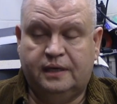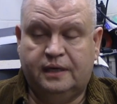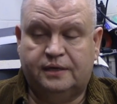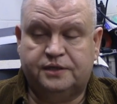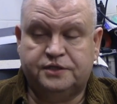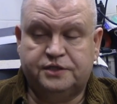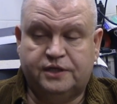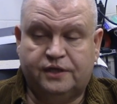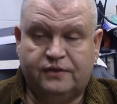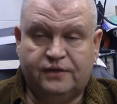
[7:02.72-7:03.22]
I'll
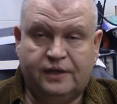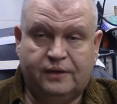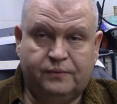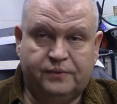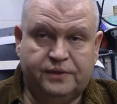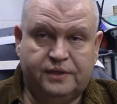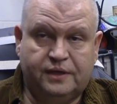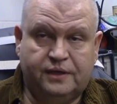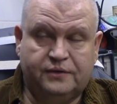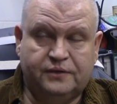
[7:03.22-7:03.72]
share that
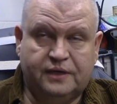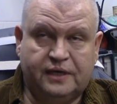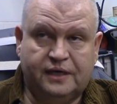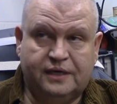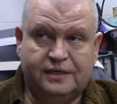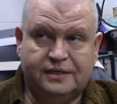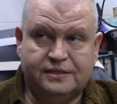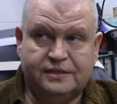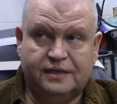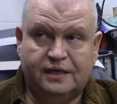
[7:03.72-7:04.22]
with the other
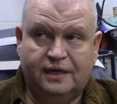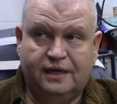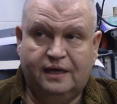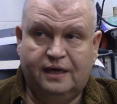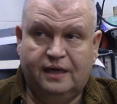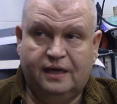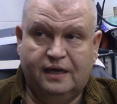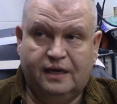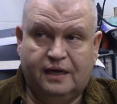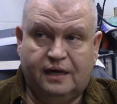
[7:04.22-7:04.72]
guys.
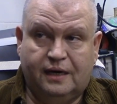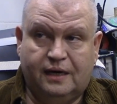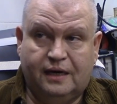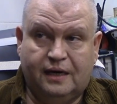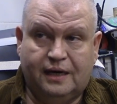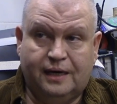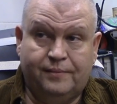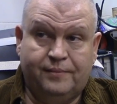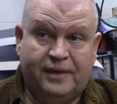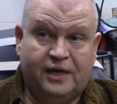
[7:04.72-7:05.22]

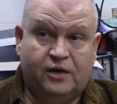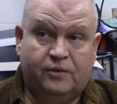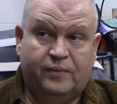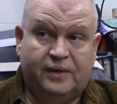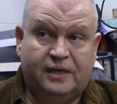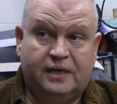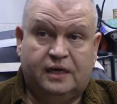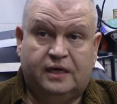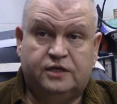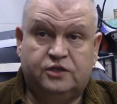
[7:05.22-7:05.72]
Uh, I may or
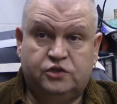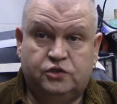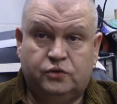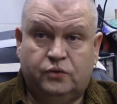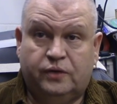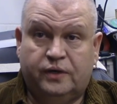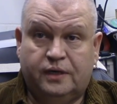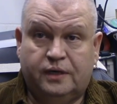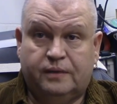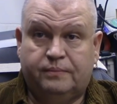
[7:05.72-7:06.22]
may not
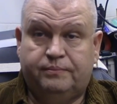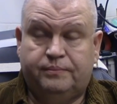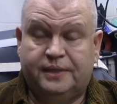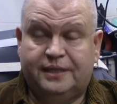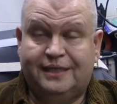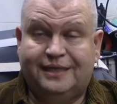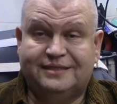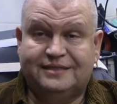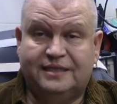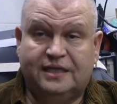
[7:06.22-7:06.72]
enjoy it,
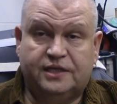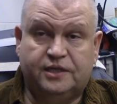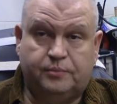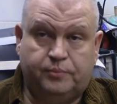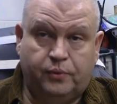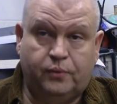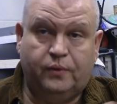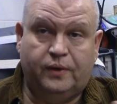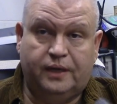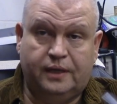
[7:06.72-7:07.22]
but that's not the
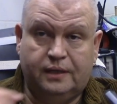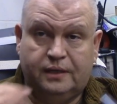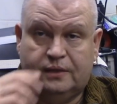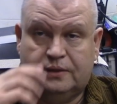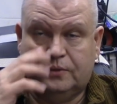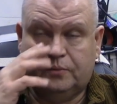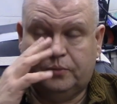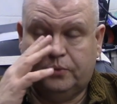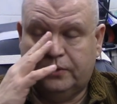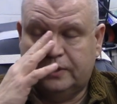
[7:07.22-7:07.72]
point. You know,
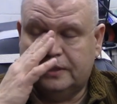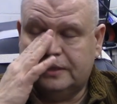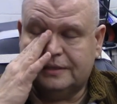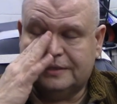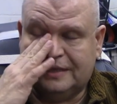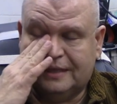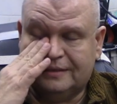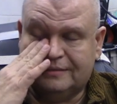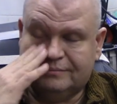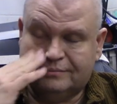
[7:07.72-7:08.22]
the point is
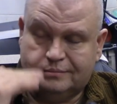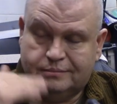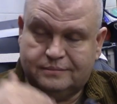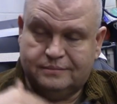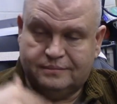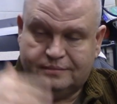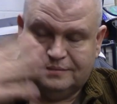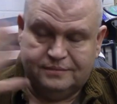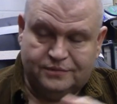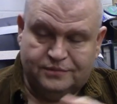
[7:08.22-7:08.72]
that
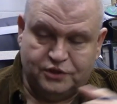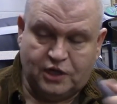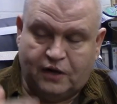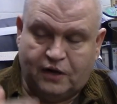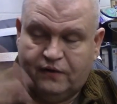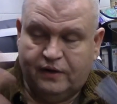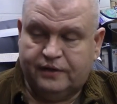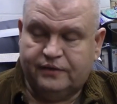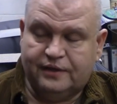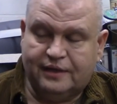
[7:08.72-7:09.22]

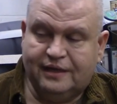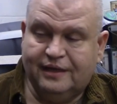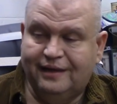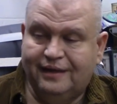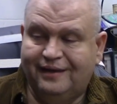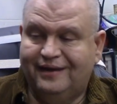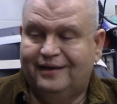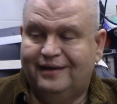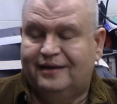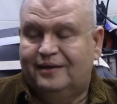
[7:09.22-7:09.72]
sharing thing.
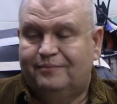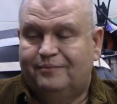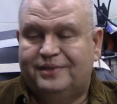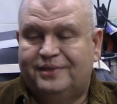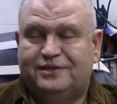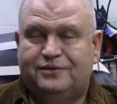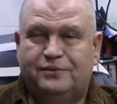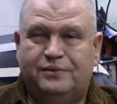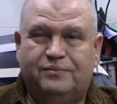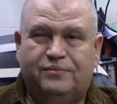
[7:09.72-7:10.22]

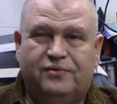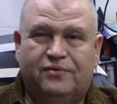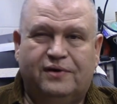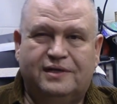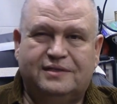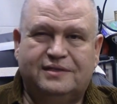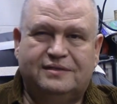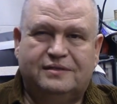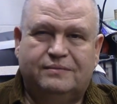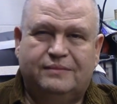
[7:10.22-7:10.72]
But to
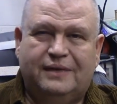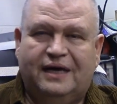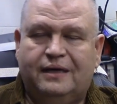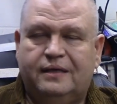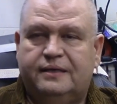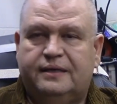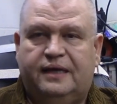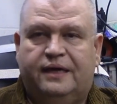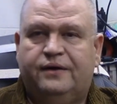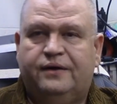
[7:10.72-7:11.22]
impress them, I,
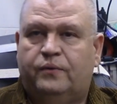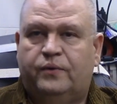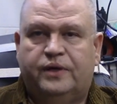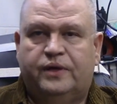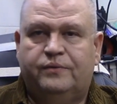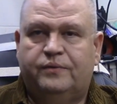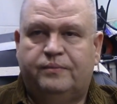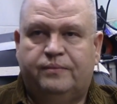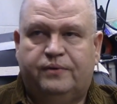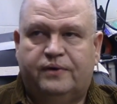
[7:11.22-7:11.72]
I don't
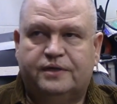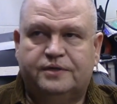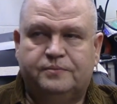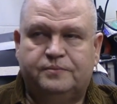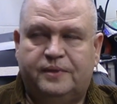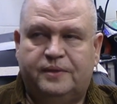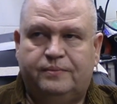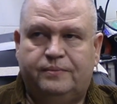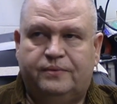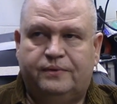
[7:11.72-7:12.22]
want to impress
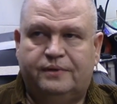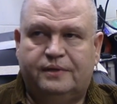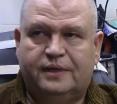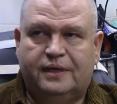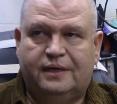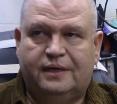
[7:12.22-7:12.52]
people.